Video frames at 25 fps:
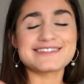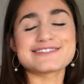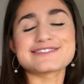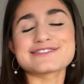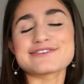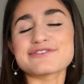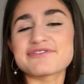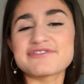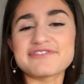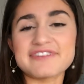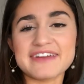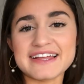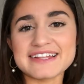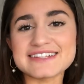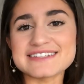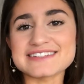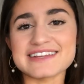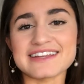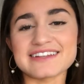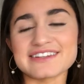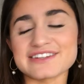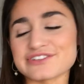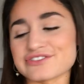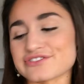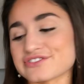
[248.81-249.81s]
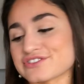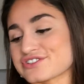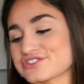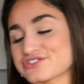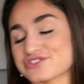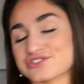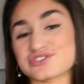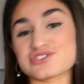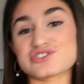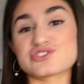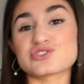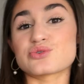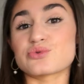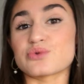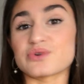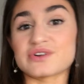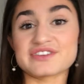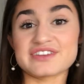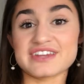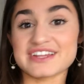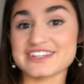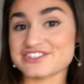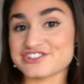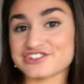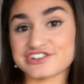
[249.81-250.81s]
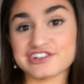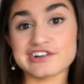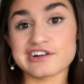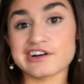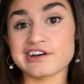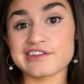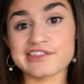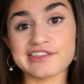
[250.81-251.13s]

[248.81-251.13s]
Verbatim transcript: So fancy, I literally just squirt that shit on